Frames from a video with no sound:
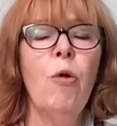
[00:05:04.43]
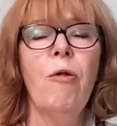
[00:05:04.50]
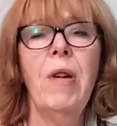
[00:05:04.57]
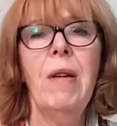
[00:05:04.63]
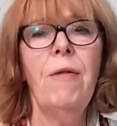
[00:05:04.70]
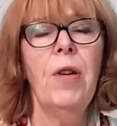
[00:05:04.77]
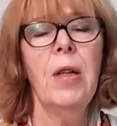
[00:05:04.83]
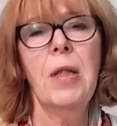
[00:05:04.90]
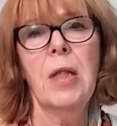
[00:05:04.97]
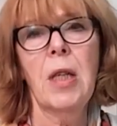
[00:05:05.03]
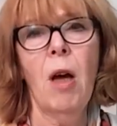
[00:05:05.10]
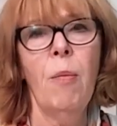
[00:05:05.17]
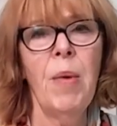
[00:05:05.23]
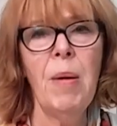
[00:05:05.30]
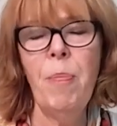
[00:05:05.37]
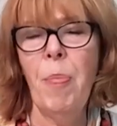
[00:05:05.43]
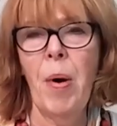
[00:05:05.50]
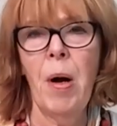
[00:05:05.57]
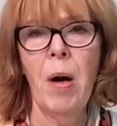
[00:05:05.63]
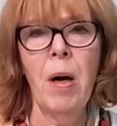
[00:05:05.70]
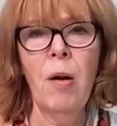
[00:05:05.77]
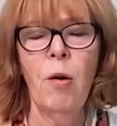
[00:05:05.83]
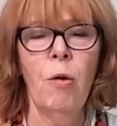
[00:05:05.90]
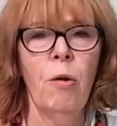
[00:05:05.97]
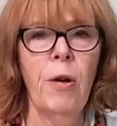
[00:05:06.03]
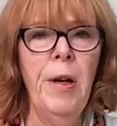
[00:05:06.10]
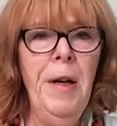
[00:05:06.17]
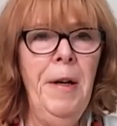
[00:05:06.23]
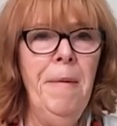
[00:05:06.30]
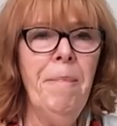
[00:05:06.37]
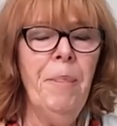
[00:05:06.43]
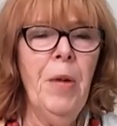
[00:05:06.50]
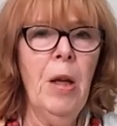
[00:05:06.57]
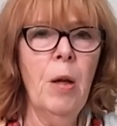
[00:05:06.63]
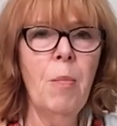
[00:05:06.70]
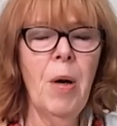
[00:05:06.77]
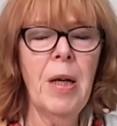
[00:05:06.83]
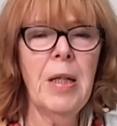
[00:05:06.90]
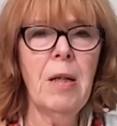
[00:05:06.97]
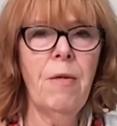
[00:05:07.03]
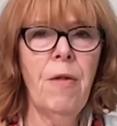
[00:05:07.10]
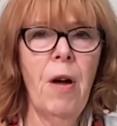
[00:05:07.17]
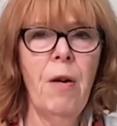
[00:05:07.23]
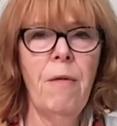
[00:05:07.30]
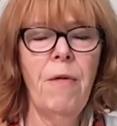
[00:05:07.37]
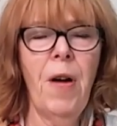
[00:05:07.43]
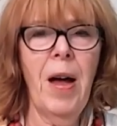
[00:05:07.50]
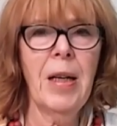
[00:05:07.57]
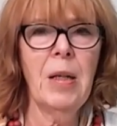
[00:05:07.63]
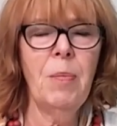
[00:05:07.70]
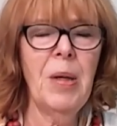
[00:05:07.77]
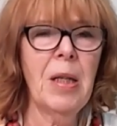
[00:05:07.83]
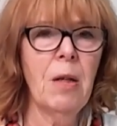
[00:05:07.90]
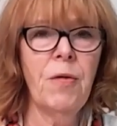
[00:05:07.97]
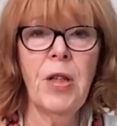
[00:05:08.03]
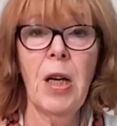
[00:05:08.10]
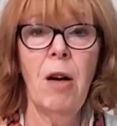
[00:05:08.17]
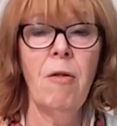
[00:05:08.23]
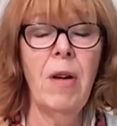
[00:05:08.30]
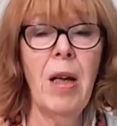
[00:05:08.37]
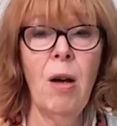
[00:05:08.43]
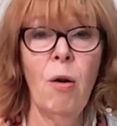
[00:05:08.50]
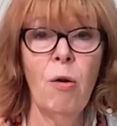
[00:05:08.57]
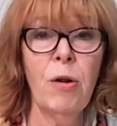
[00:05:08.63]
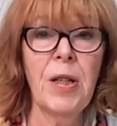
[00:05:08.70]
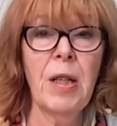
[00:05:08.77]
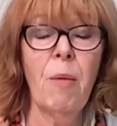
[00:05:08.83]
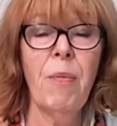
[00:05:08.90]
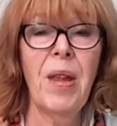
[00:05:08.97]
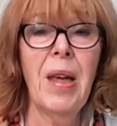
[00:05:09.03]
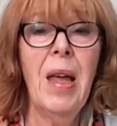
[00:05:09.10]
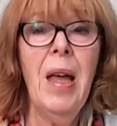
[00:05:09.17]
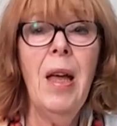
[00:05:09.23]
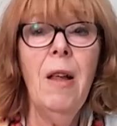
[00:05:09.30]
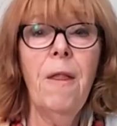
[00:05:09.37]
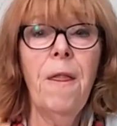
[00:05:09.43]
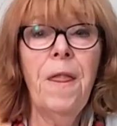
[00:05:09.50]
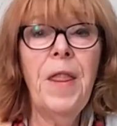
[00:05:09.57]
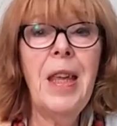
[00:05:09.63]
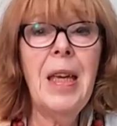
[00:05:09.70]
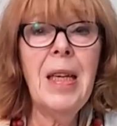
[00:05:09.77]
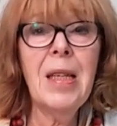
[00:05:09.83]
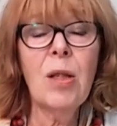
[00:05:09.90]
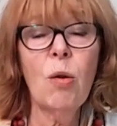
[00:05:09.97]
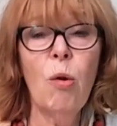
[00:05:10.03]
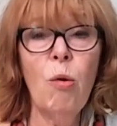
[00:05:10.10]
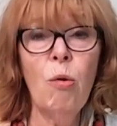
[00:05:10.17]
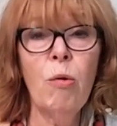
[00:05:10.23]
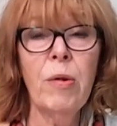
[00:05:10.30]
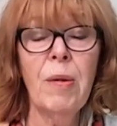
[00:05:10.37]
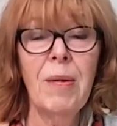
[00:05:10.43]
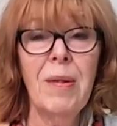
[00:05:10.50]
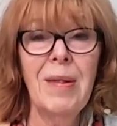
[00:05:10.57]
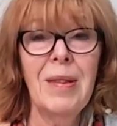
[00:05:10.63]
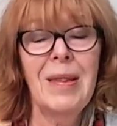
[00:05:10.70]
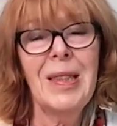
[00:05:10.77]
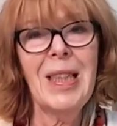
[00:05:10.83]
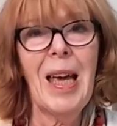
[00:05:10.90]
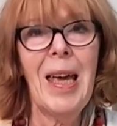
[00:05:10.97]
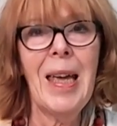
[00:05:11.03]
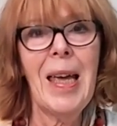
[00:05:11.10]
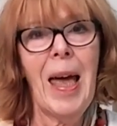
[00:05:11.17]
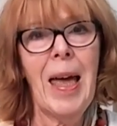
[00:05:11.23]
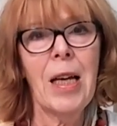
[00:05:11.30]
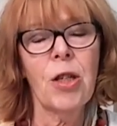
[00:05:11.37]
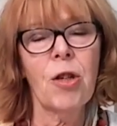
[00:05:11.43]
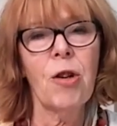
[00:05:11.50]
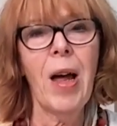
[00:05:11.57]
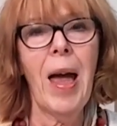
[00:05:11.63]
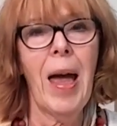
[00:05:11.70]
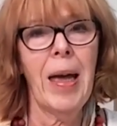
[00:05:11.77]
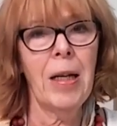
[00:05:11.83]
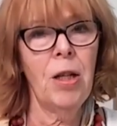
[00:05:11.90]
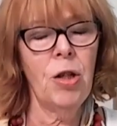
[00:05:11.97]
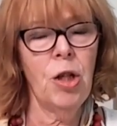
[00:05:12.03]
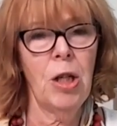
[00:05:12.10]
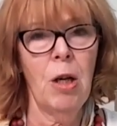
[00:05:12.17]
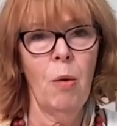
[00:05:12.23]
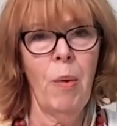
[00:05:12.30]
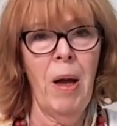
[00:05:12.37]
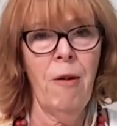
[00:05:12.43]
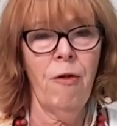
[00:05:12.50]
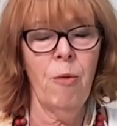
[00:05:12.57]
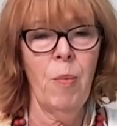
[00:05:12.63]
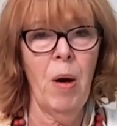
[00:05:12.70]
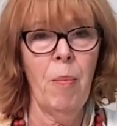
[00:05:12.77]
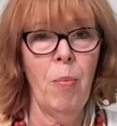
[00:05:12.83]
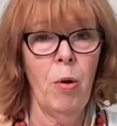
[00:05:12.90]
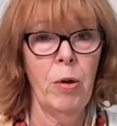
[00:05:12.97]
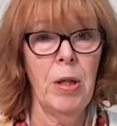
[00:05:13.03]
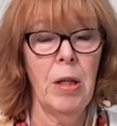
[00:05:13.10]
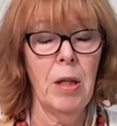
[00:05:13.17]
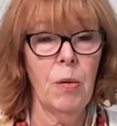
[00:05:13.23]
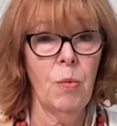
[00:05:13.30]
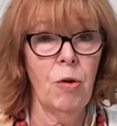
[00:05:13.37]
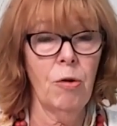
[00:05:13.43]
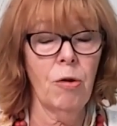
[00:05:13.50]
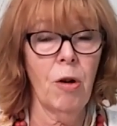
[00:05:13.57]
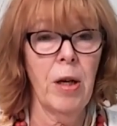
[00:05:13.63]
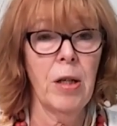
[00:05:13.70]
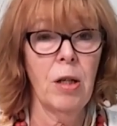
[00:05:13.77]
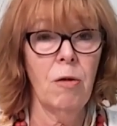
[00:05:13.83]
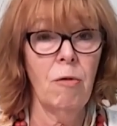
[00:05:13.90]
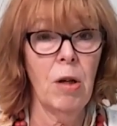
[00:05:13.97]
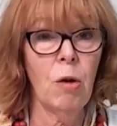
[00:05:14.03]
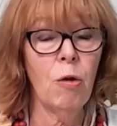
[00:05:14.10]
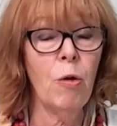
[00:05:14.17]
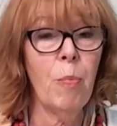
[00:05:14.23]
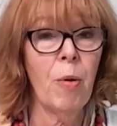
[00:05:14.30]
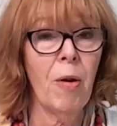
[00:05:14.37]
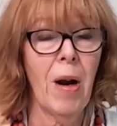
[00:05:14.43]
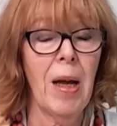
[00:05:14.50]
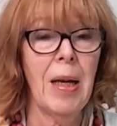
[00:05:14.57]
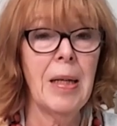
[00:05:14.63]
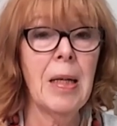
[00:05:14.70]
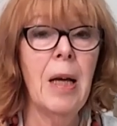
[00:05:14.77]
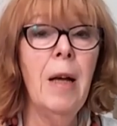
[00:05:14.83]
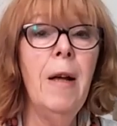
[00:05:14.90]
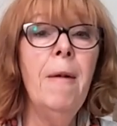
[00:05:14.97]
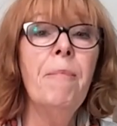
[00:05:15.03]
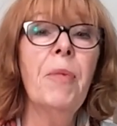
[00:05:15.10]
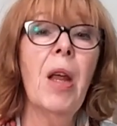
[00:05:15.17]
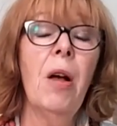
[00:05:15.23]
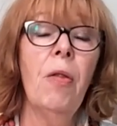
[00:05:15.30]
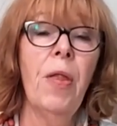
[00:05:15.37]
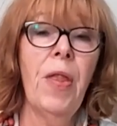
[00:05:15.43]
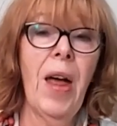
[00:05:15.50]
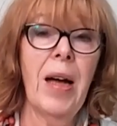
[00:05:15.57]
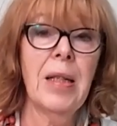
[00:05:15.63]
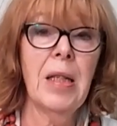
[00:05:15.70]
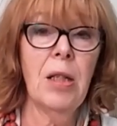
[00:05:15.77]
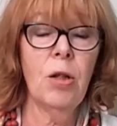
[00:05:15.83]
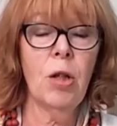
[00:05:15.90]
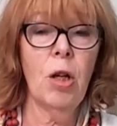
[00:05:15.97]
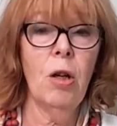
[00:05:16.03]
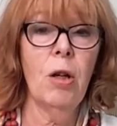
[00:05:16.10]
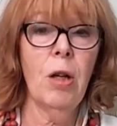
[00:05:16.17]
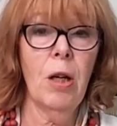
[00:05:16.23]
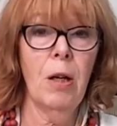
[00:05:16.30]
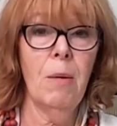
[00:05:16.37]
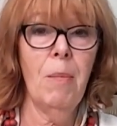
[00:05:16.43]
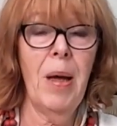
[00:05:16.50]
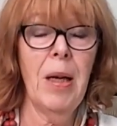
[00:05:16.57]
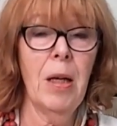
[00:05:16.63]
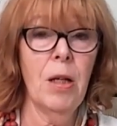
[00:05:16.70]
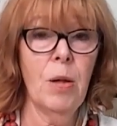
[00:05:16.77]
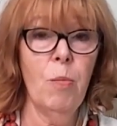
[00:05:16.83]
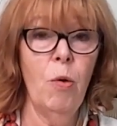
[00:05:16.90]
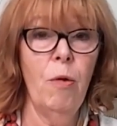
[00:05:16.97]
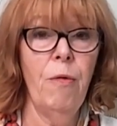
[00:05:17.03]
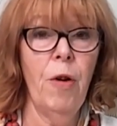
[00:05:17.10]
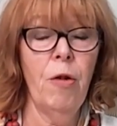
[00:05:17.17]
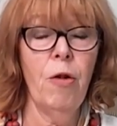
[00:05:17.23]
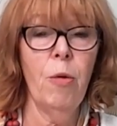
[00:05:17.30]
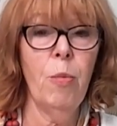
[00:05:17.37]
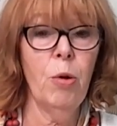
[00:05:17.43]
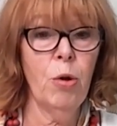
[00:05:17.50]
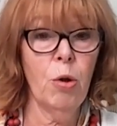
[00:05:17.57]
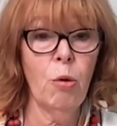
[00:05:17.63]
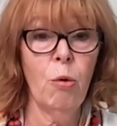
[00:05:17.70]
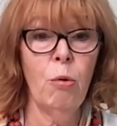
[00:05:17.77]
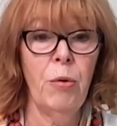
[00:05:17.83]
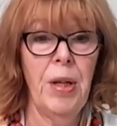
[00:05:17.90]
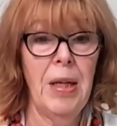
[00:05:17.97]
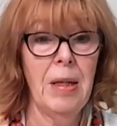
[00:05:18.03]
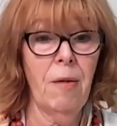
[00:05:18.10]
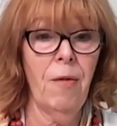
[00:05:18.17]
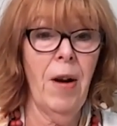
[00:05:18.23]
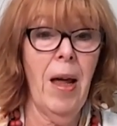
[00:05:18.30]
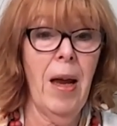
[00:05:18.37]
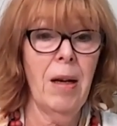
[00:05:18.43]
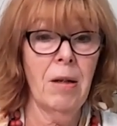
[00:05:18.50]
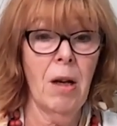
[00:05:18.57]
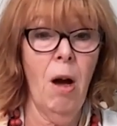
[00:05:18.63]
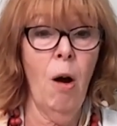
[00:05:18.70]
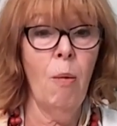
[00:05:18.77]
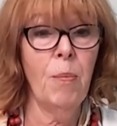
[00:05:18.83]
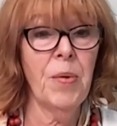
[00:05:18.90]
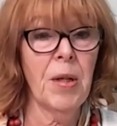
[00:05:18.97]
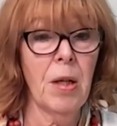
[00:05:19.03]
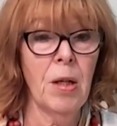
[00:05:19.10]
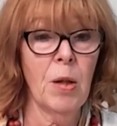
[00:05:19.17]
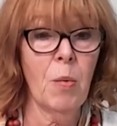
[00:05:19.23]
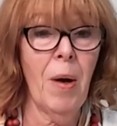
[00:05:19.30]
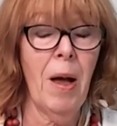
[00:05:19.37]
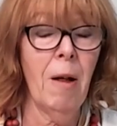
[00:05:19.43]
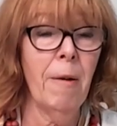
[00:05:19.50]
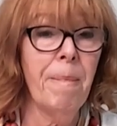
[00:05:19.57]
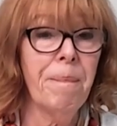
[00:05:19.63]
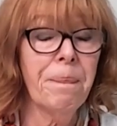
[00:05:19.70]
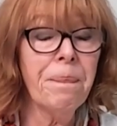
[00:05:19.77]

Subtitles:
or even a tummy bug, or you might have had a bit of diarrhea or something. These all take extra energy away from our body as we're trying to recuperate, and that in turn can make us more vulnerable to all these flare-ups as well.